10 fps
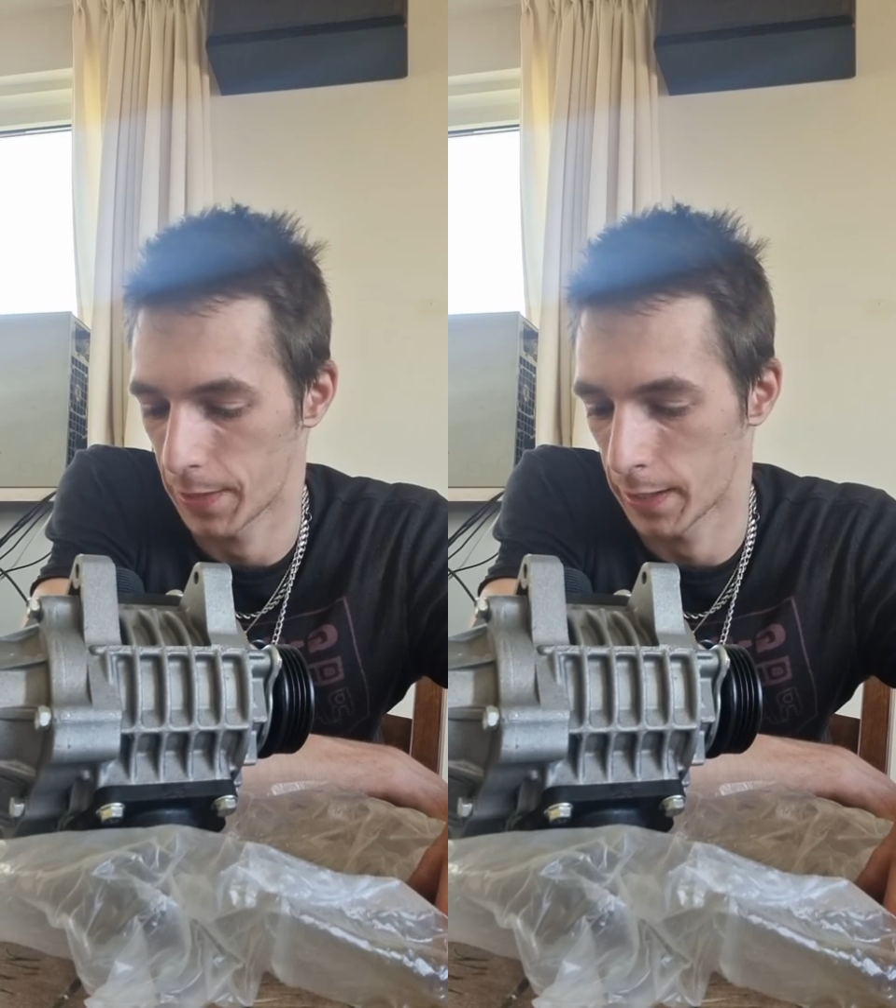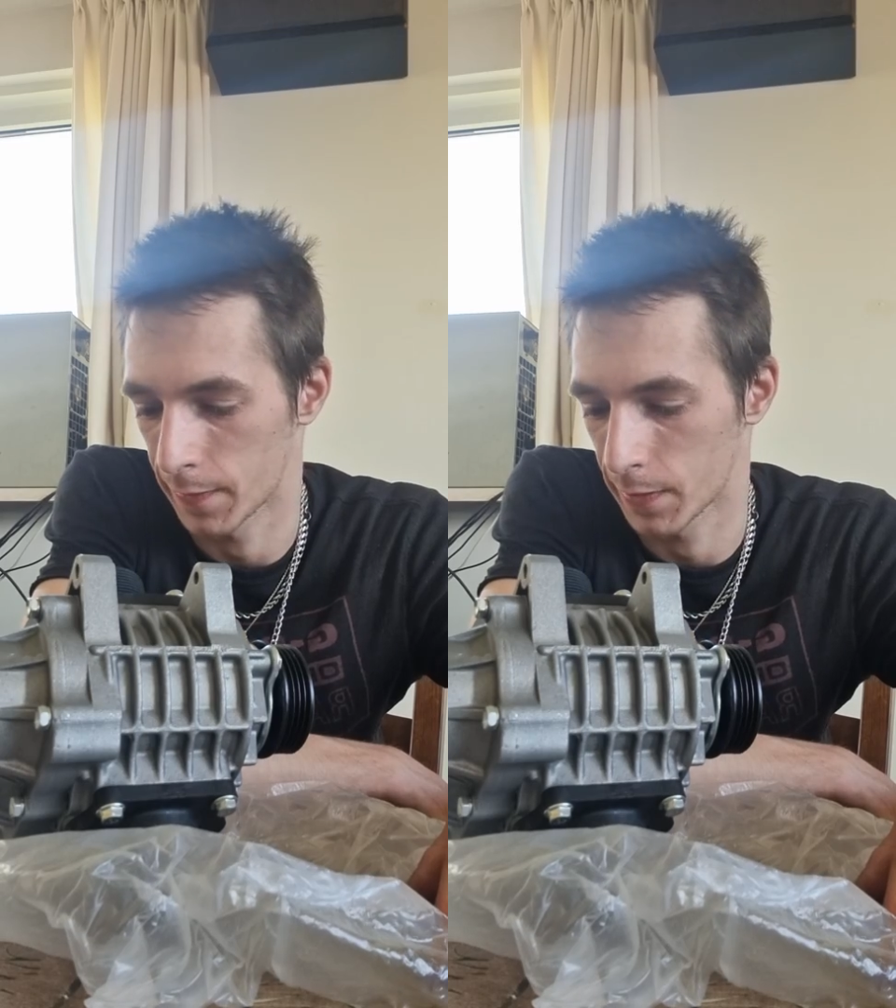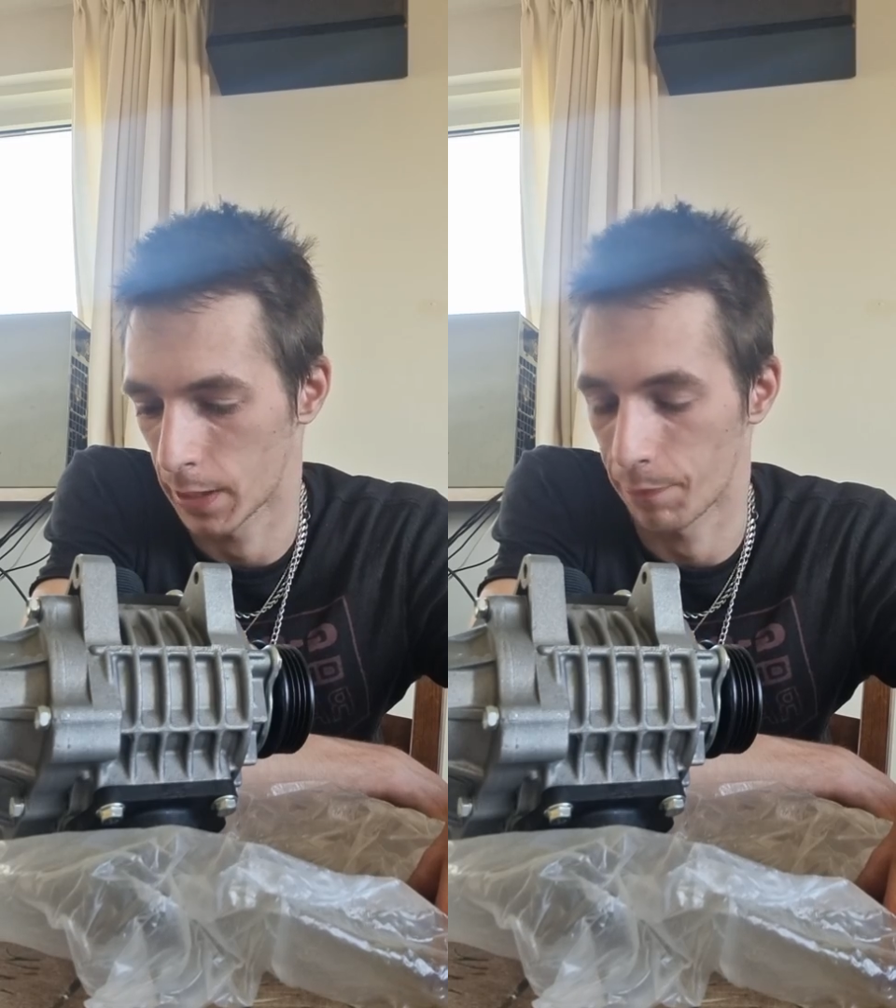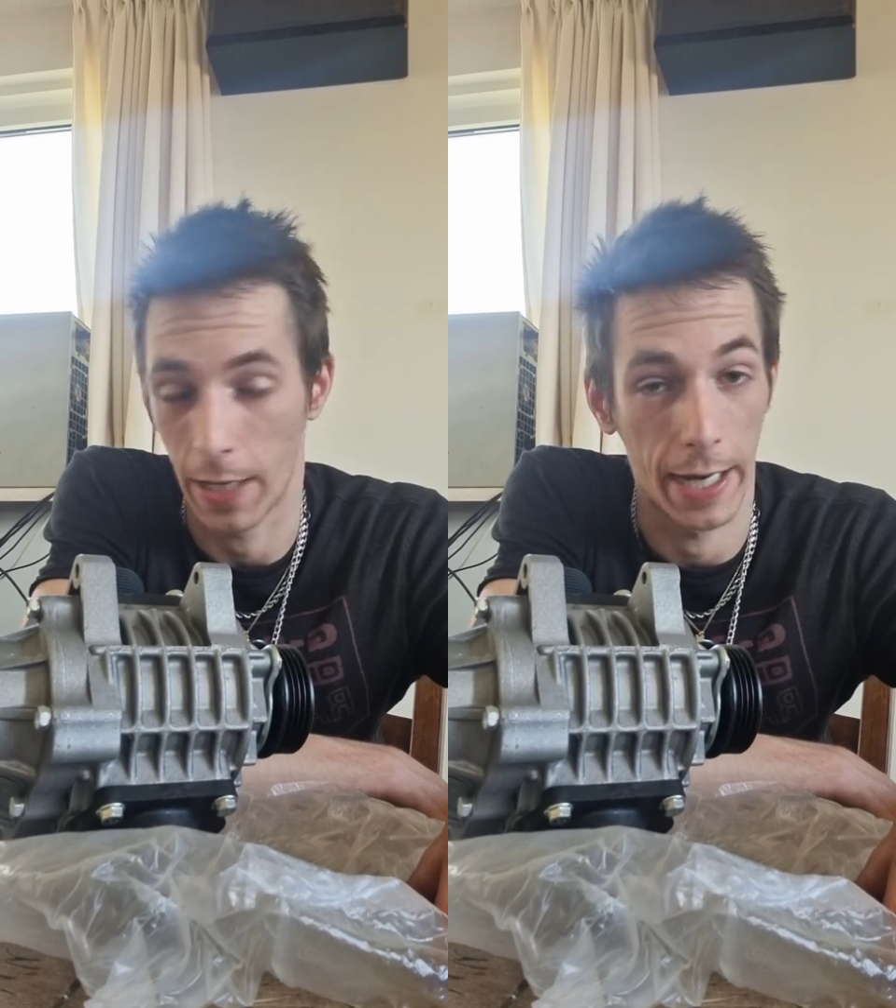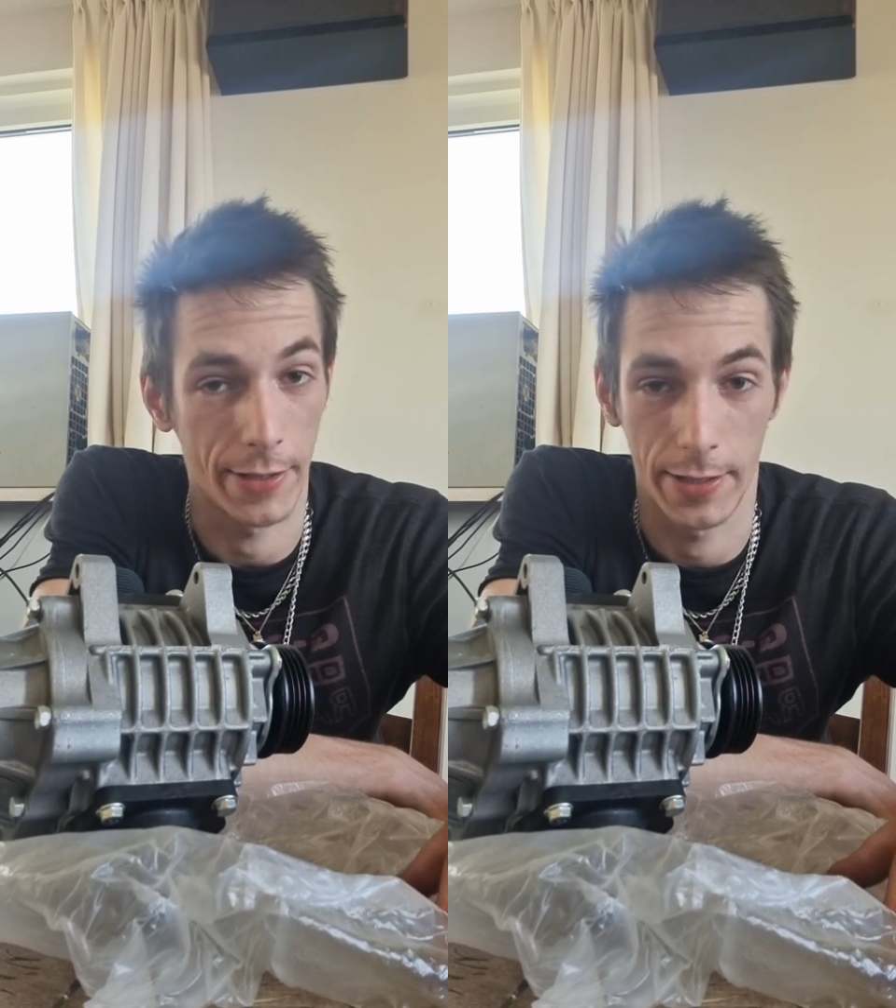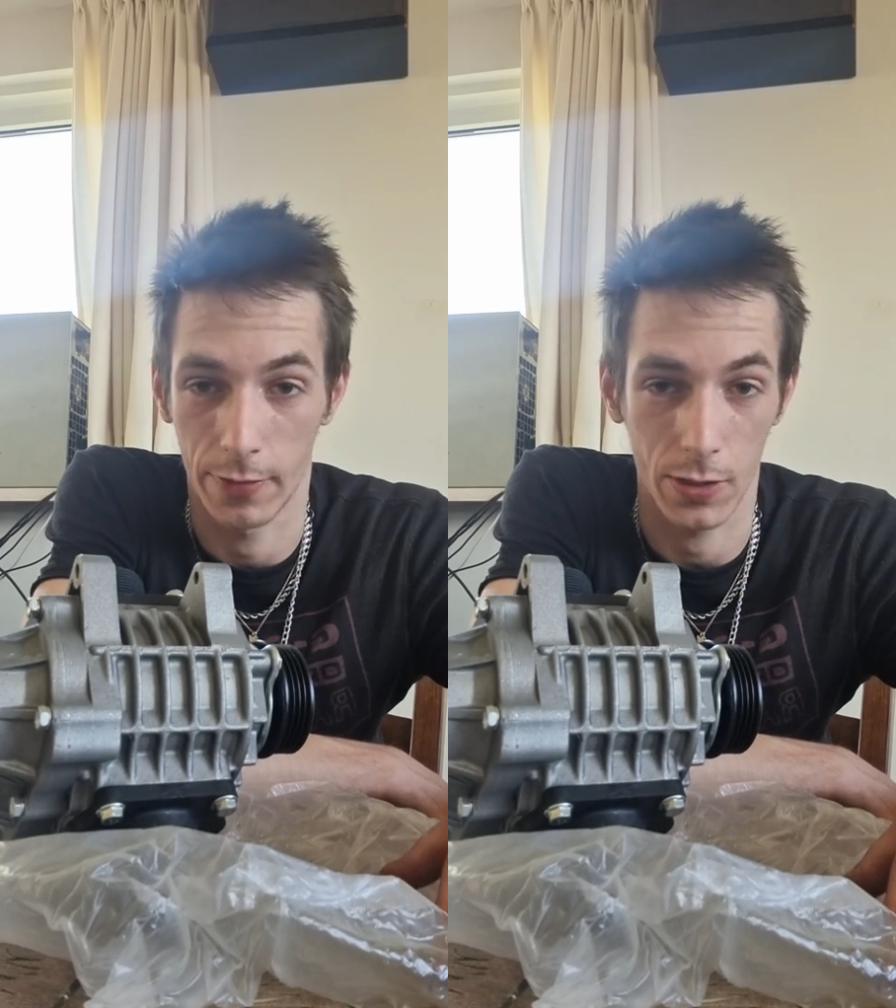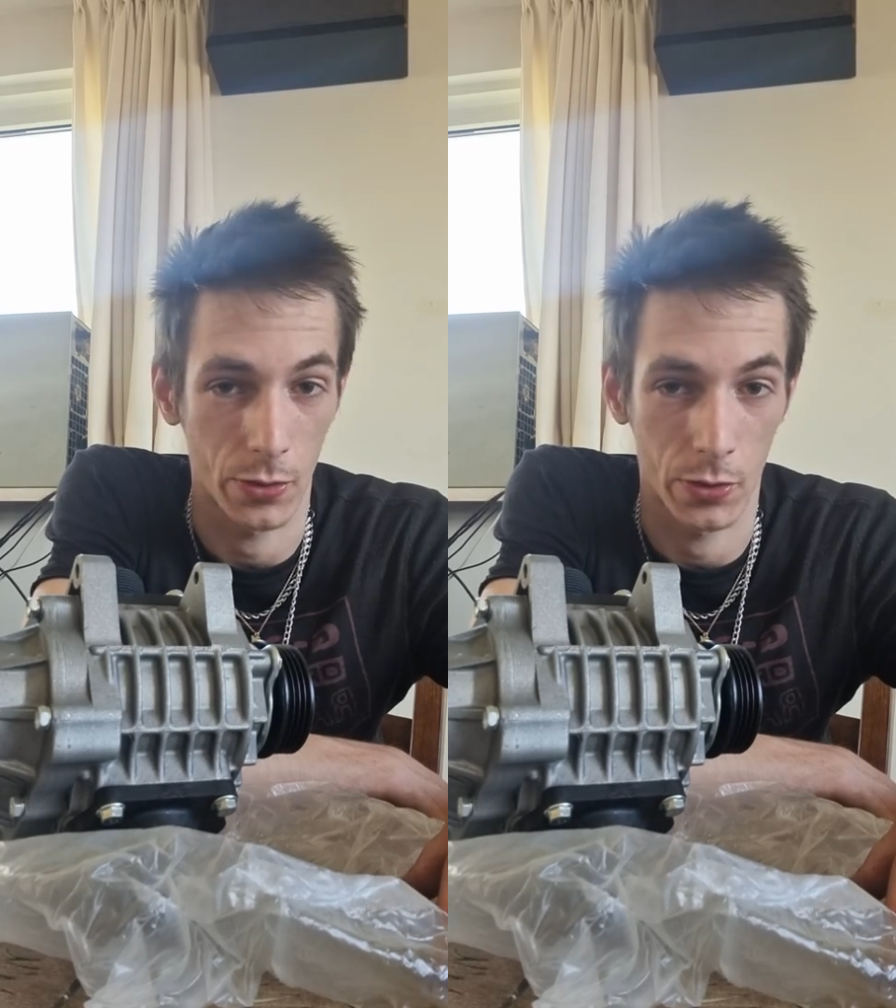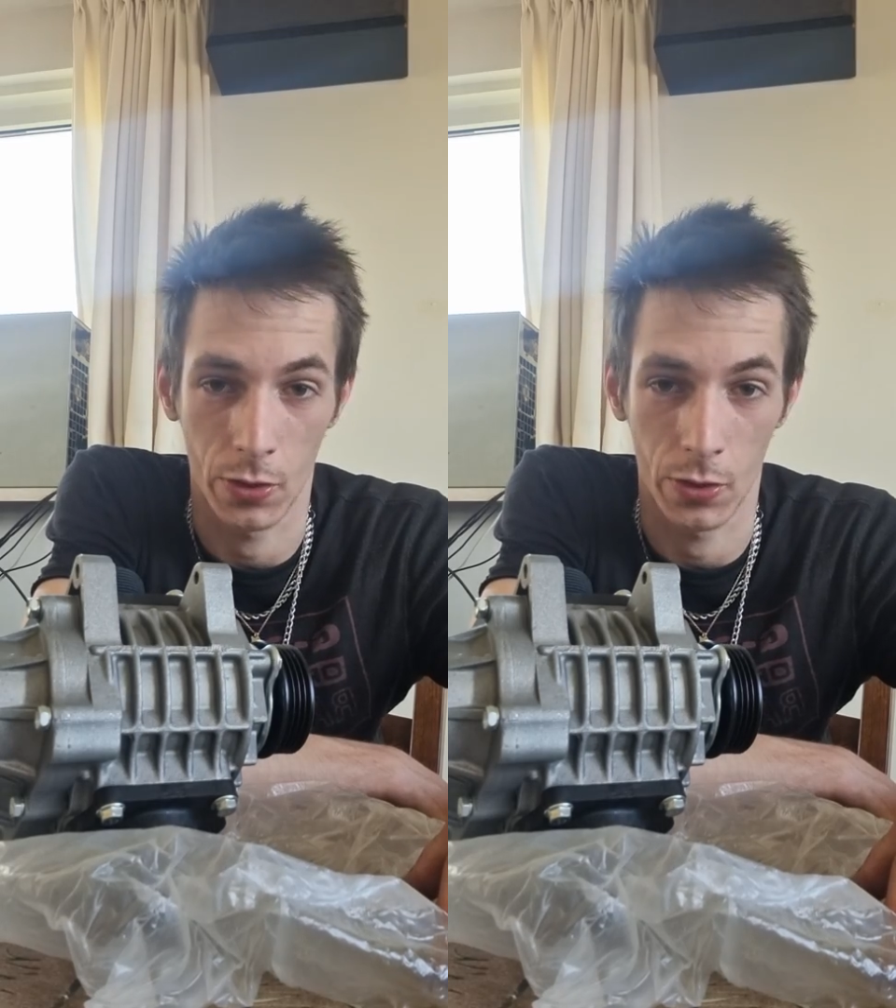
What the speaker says: and I definitely